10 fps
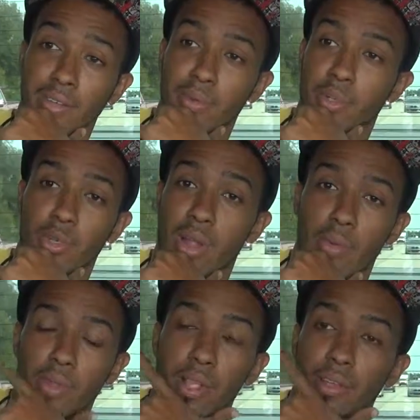We
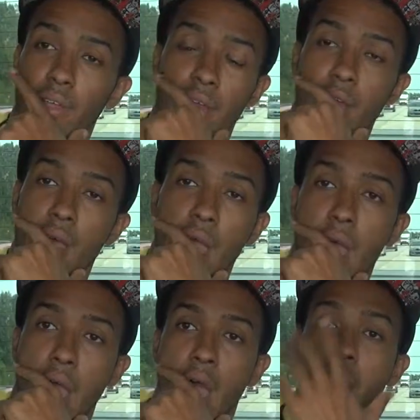were like,
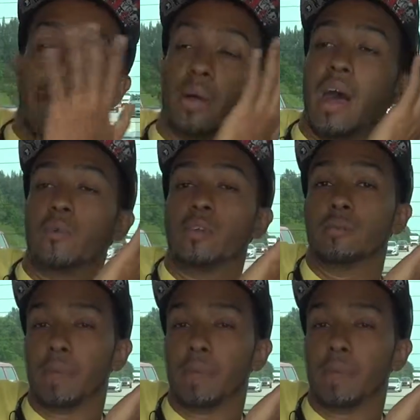I wouldn't